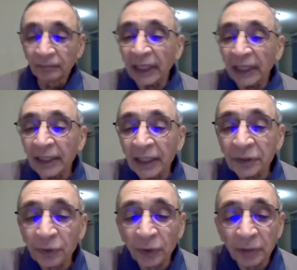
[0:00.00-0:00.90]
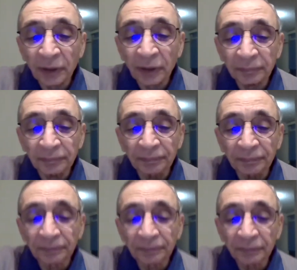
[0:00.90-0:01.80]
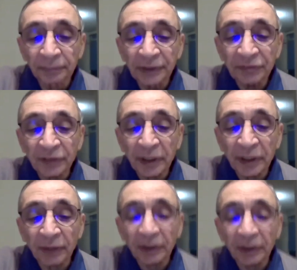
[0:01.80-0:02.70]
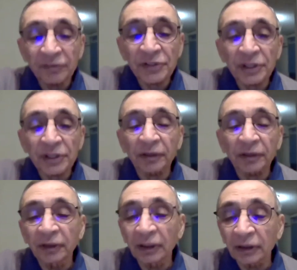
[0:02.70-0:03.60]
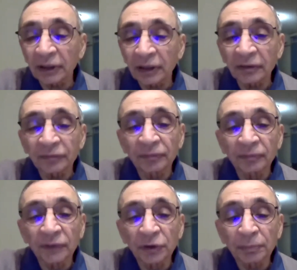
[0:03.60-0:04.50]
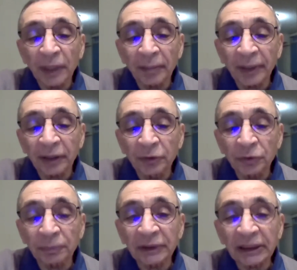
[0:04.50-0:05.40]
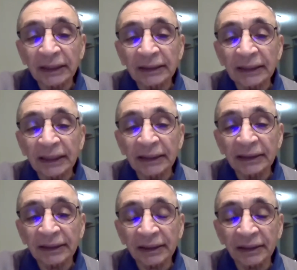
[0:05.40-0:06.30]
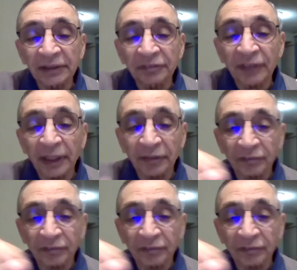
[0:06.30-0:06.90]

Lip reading: and then talk briefly about a visit to Baba in Guru Prasad in 1965.